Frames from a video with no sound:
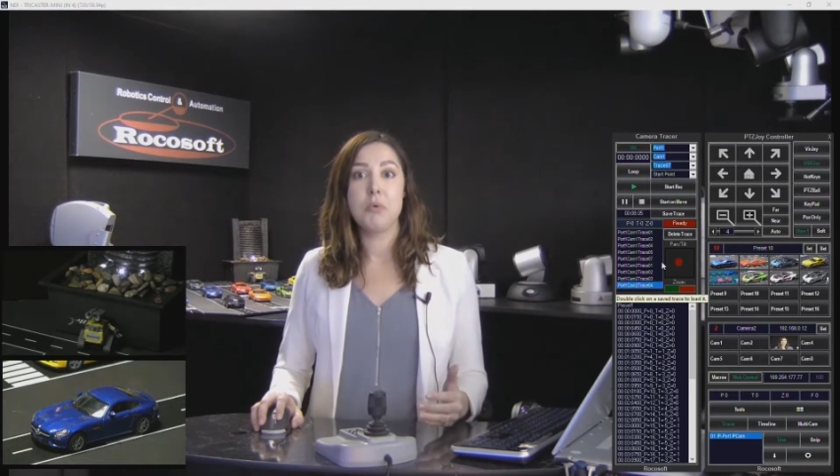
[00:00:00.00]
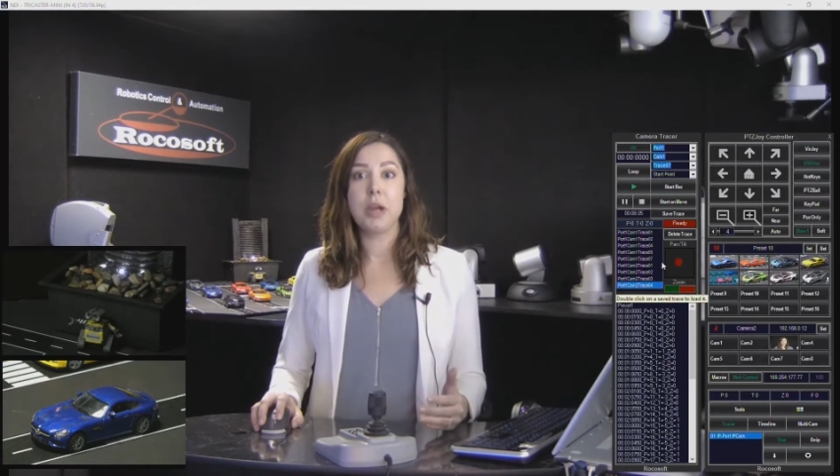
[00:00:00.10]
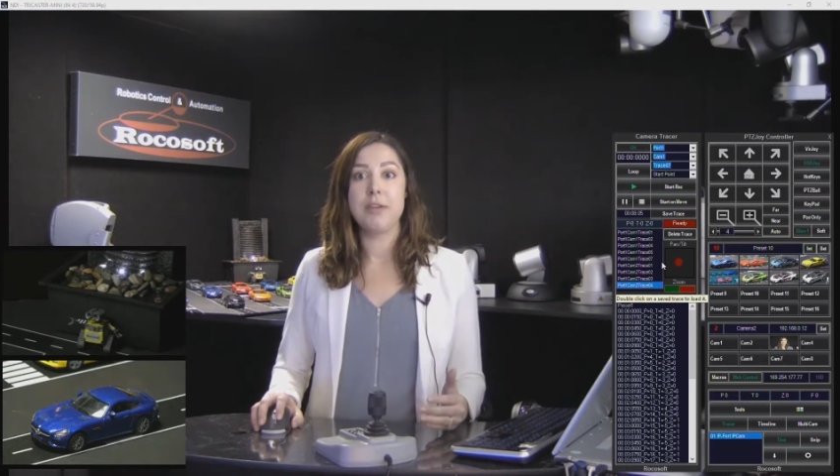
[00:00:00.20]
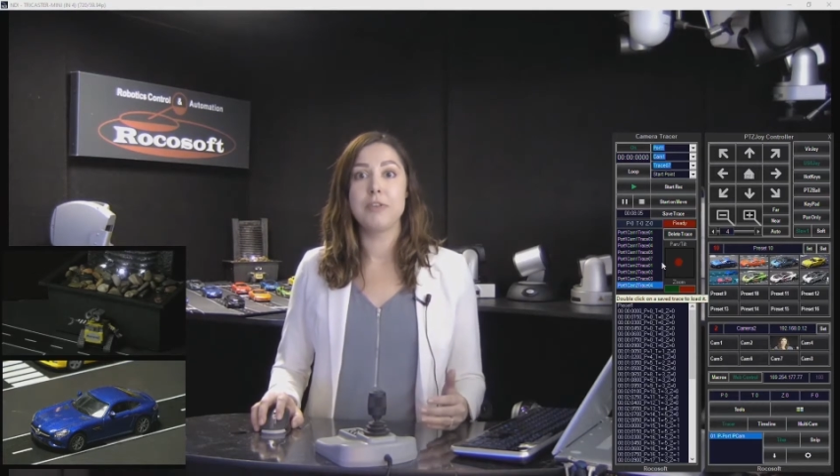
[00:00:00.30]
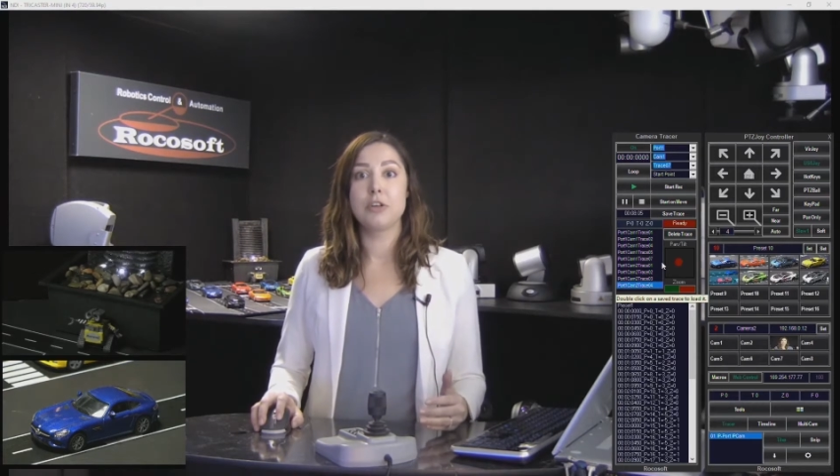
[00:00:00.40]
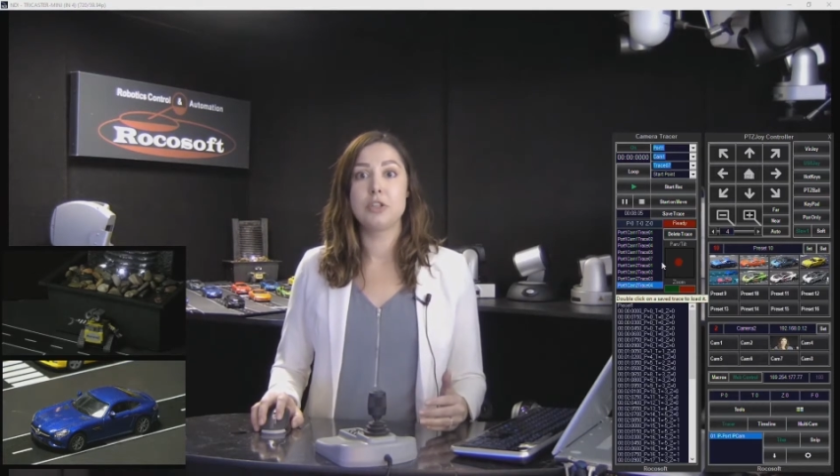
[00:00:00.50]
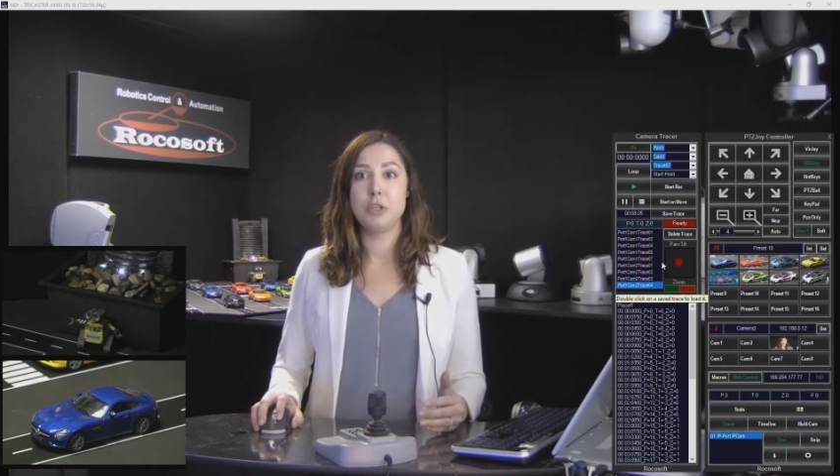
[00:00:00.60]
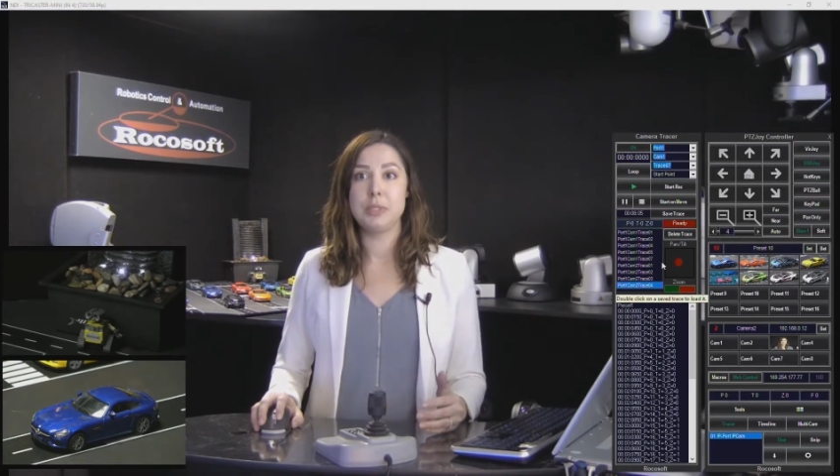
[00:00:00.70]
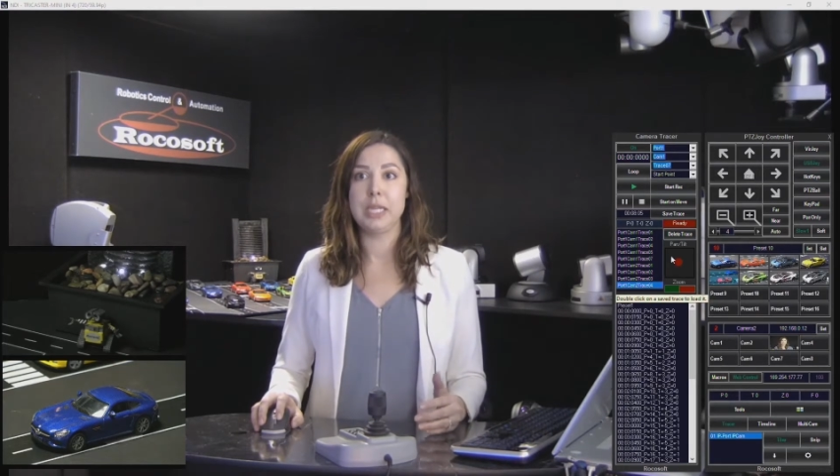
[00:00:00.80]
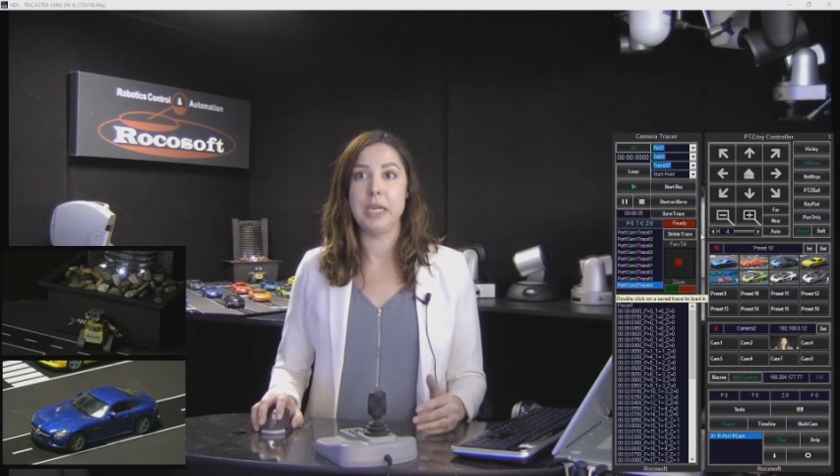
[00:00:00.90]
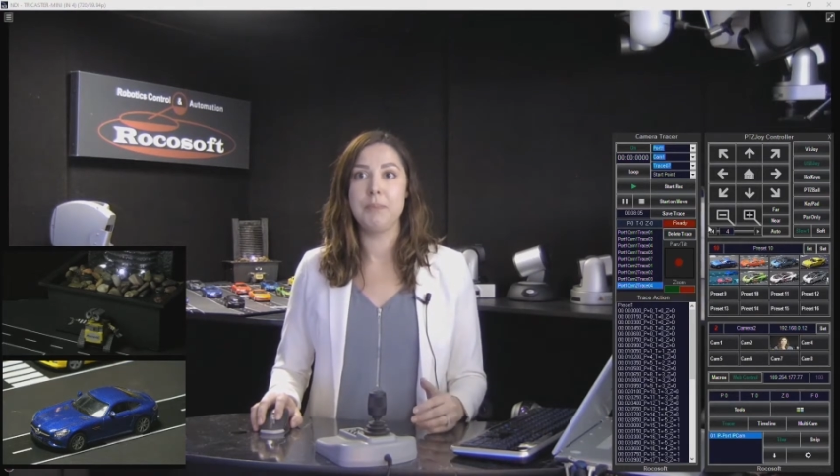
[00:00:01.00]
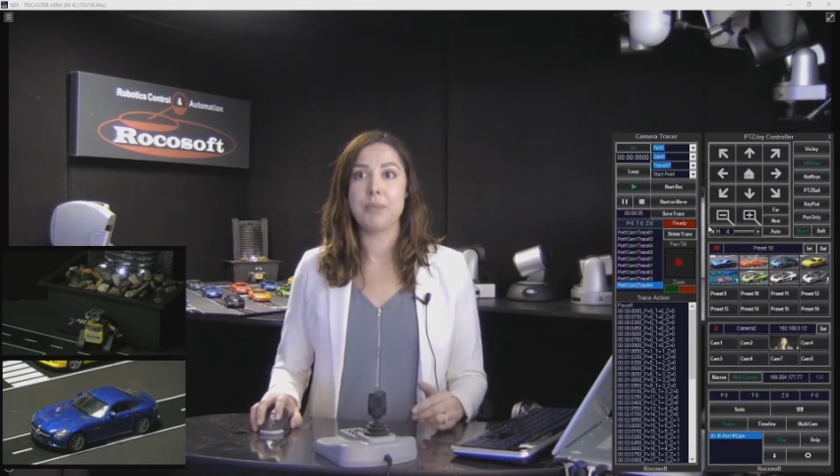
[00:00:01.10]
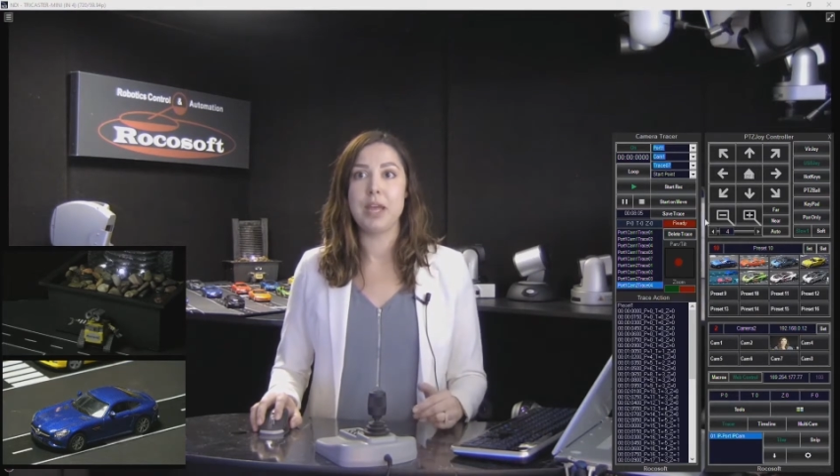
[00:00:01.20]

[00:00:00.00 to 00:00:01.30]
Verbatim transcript: point of your choosing.